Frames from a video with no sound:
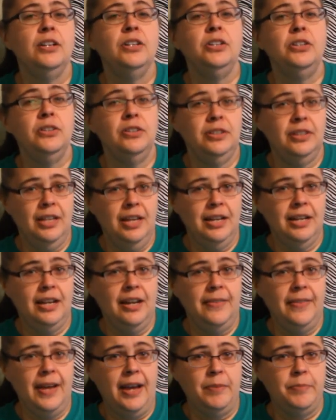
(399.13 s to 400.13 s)
Good luck
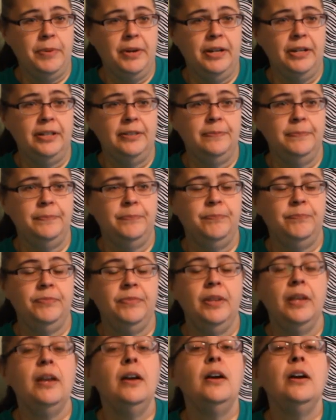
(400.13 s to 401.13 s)
on that part.
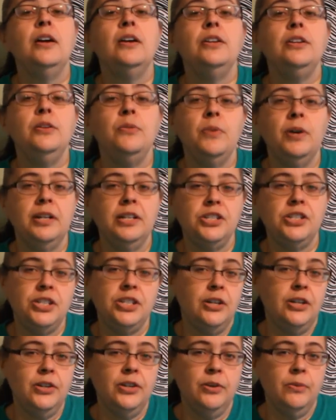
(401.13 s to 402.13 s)
You want to
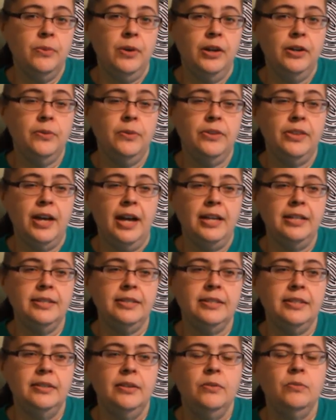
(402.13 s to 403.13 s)
share your work with
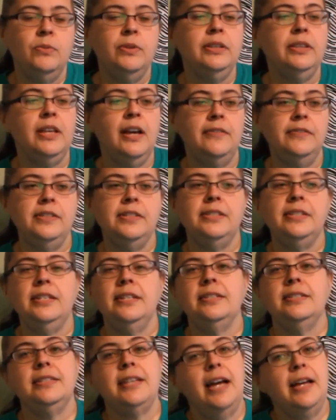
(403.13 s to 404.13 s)
us? We'd love to see
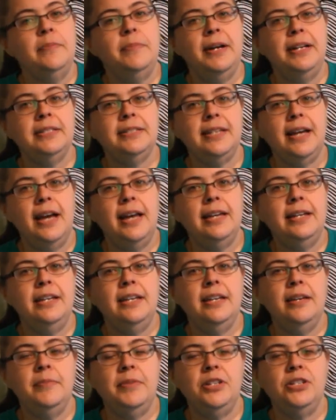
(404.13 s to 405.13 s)
a side-by-side
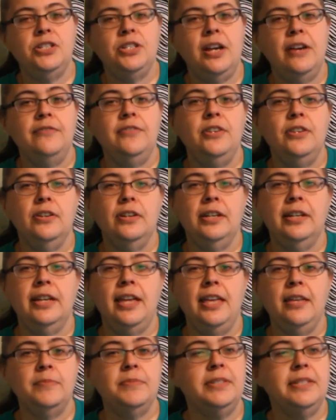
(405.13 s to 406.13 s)
image of your
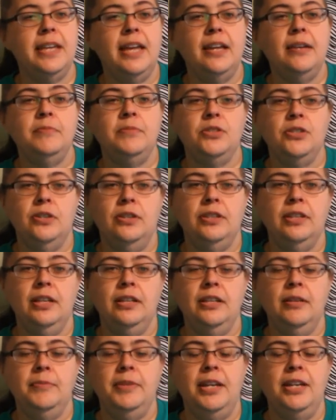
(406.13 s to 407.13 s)
Kim's game during the
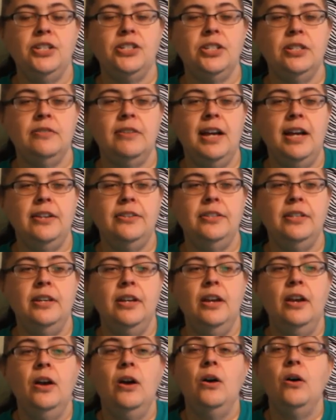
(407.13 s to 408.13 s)
elimination round
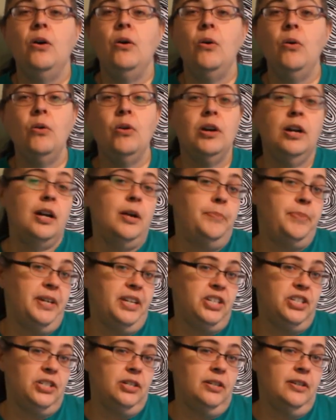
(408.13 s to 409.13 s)
or a
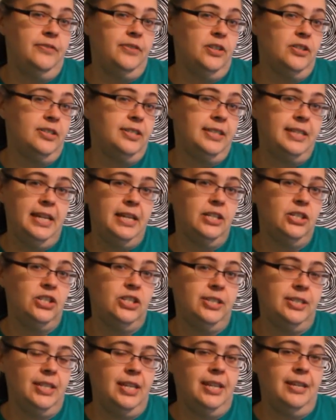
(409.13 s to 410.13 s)
picture of your stage
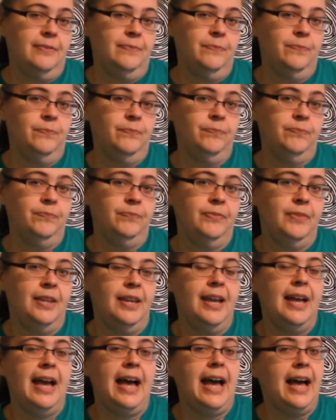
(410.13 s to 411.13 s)
scene.
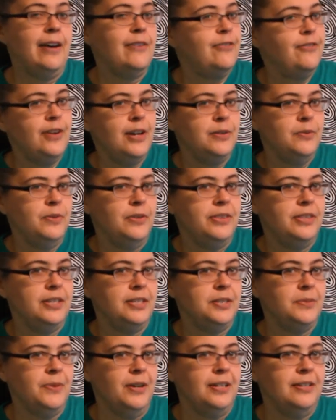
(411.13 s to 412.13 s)
Have fun with
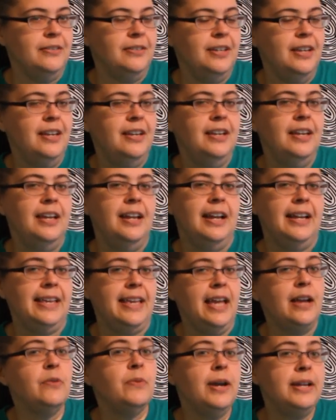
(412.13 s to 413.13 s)
this one. I
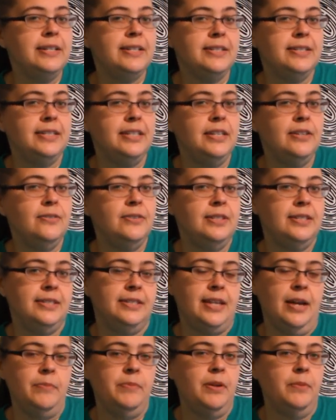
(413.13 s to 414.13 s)
can't wait to see you in
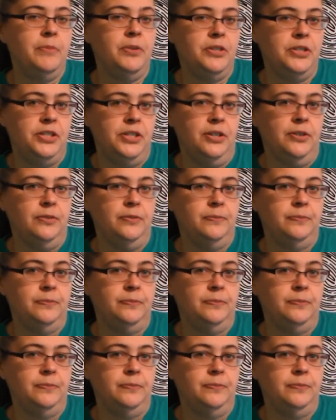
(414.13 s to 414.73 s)
step number 2.